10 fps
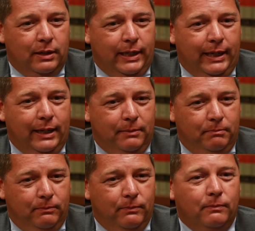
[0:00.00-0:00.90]

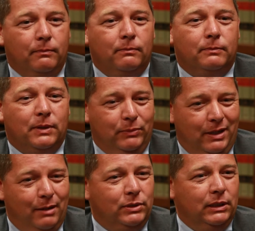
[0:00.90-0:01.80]
and
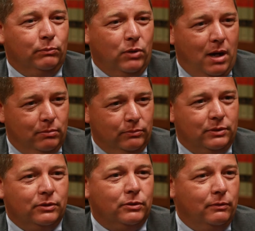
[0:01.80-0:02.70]
sometimes silly problems
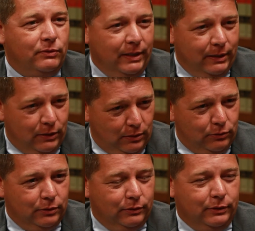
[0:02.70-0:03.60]
deserve silly
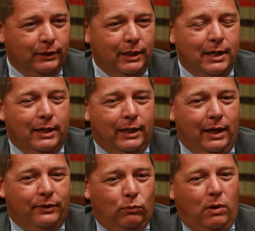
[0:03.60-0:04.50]
solutions. And and
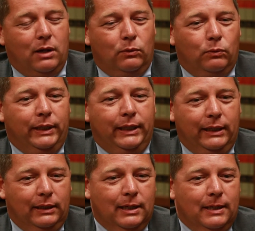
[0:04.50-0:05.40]
I thought, why don't
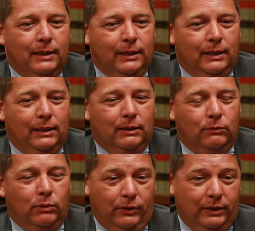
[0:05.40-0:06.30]
we? Uh,
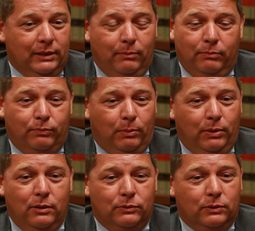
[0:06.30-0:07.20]
one of the things I
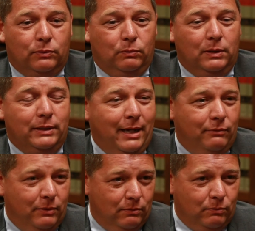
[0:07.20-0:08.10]
proposed was let's
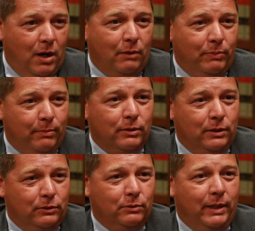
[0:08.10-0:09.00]
have a rock paper
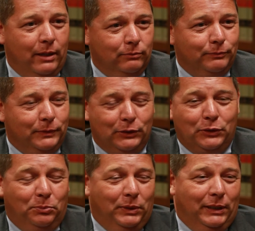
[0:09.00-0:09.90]
scissors battle this
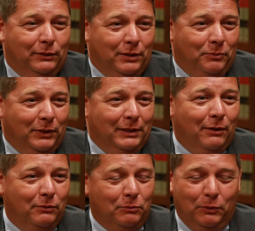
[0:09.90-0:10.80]
could be something
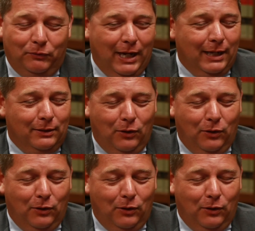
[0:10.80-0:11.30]
that we've got